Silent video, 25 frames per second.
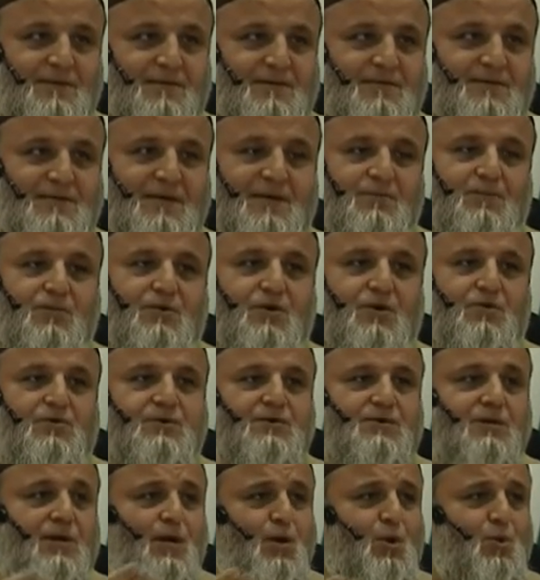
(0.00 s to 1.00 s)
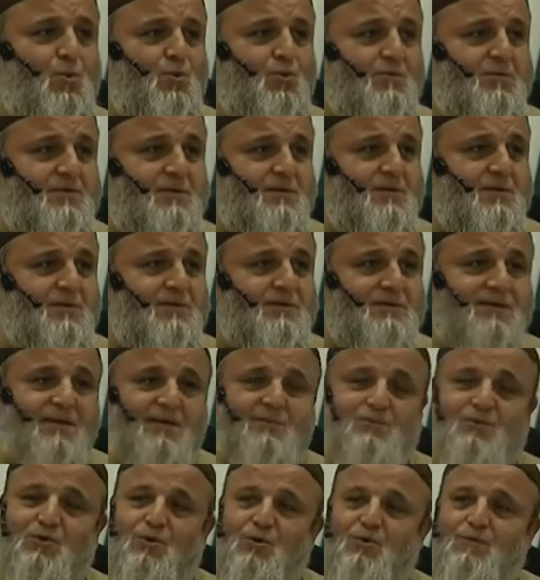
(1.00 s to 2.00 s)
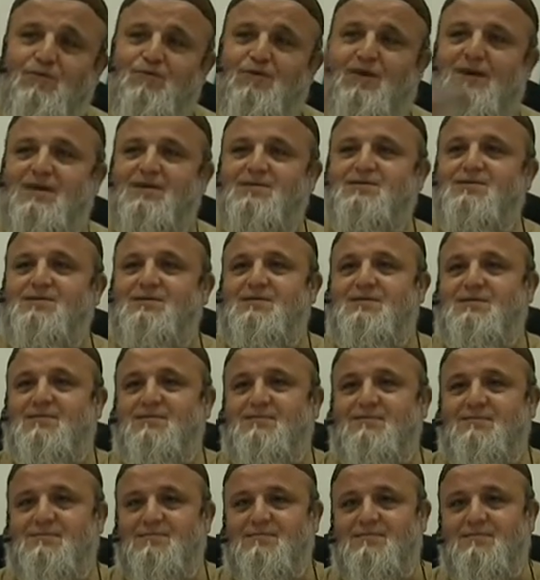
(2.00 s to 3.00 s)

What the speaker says: Some grow slow, some grow fast.